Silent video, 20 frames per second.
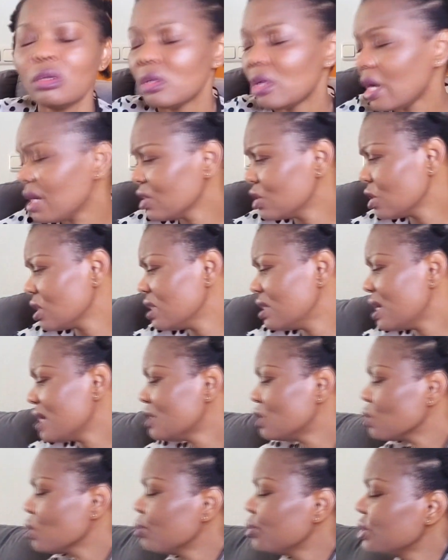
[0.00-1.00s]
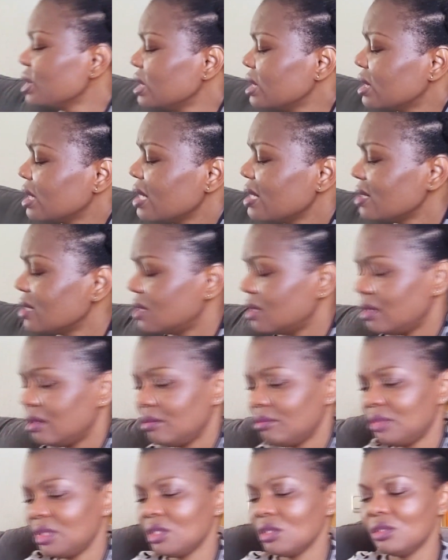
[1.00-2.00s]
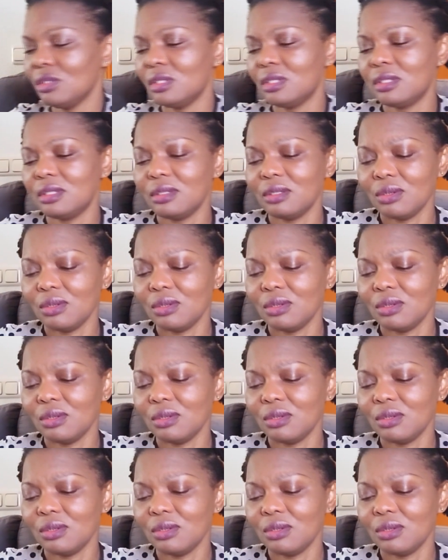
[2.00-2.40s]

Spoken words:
actually, let's open it, let's see, because